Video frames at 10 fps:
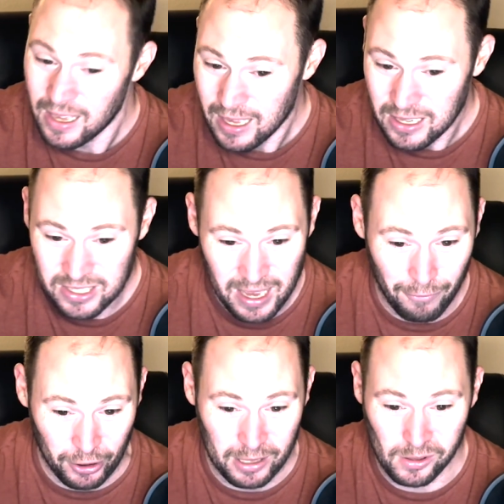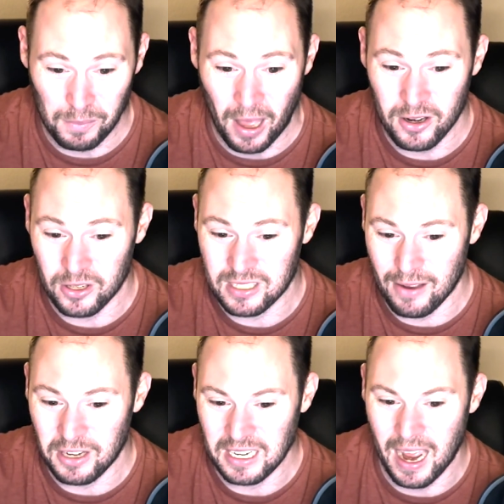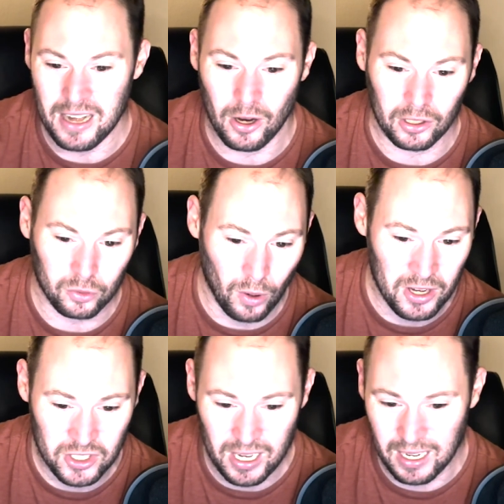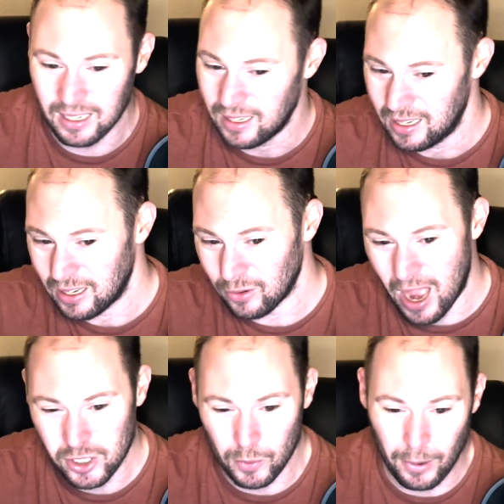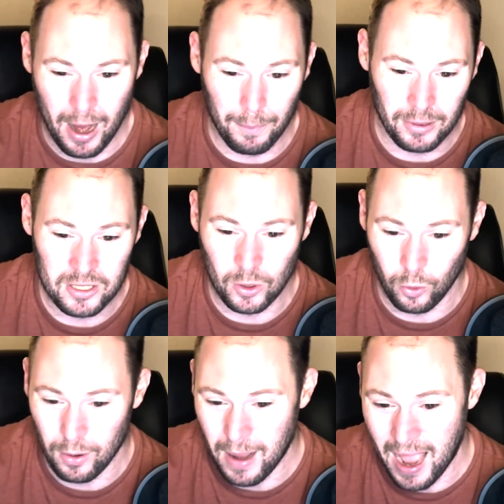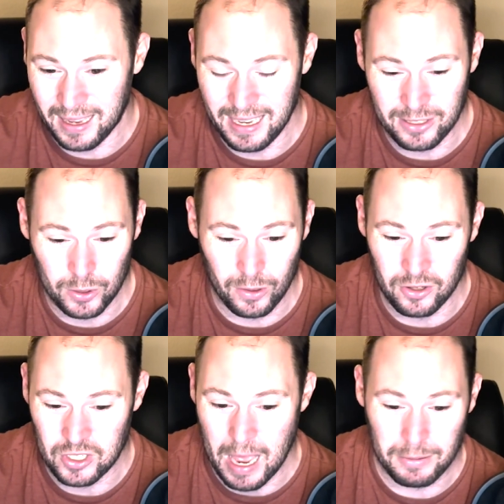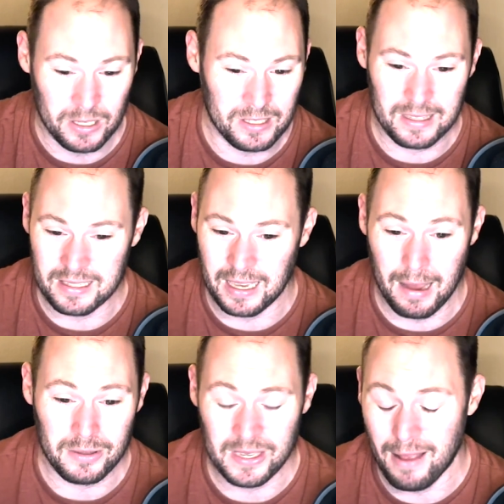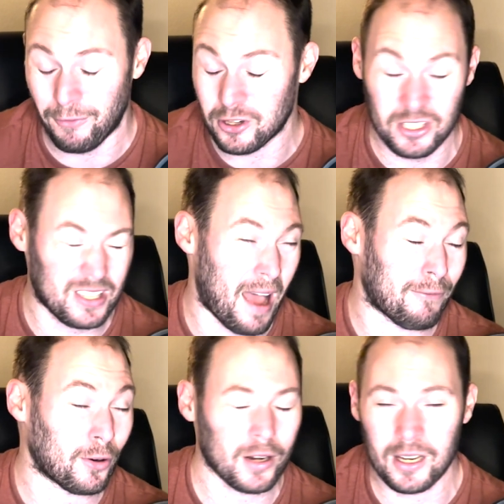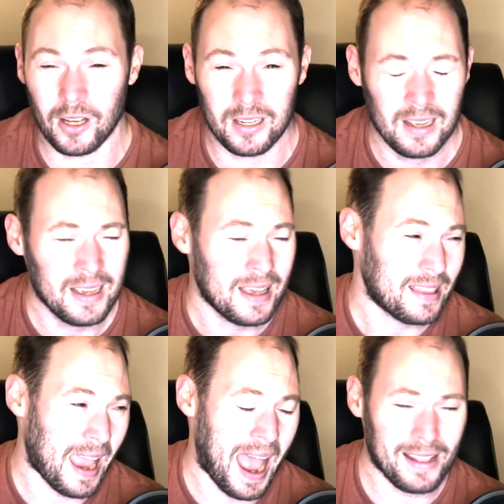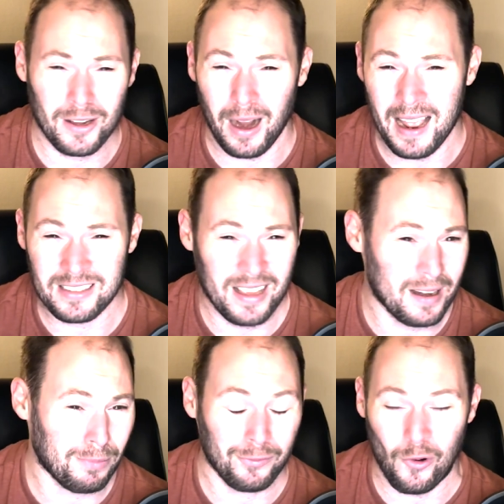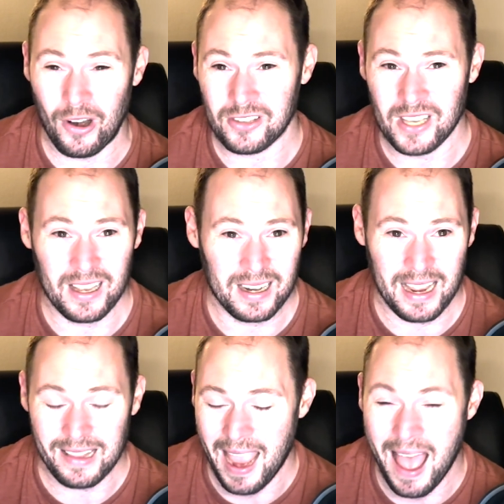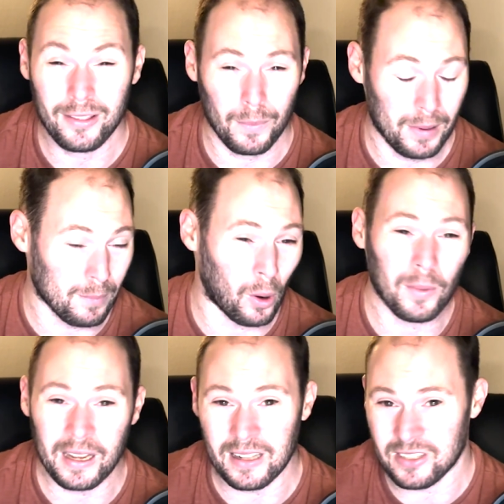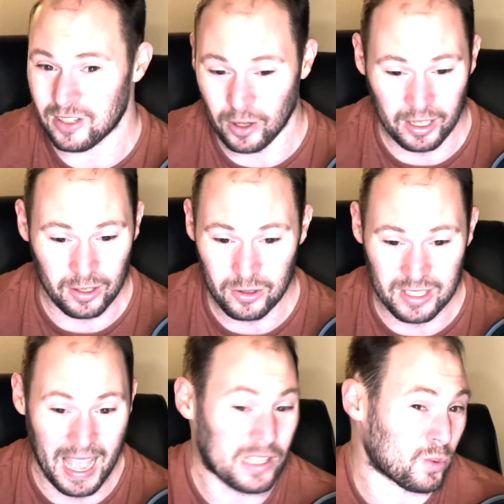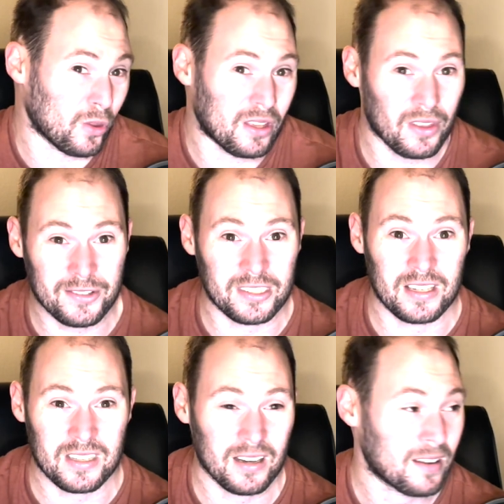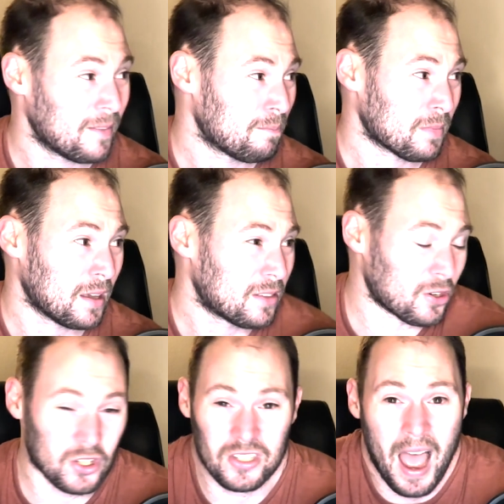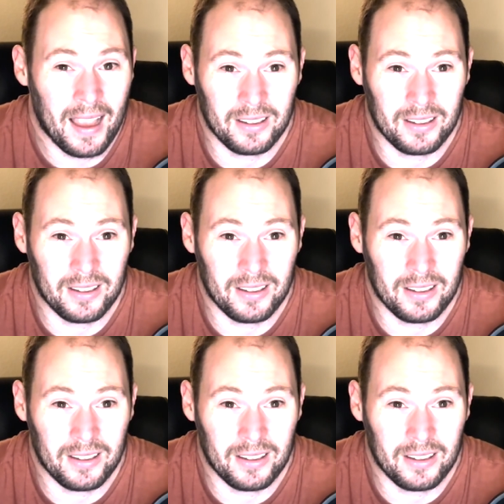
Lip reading: Stanford gives up 179 yards rushing. Elijah Brown plays quarterback. He had 2 interceptions in this game. Stanford's just not very good. They had I said it before, and I'll say it again. They had their big moment against Syracuse, and that's really their season. They're just not.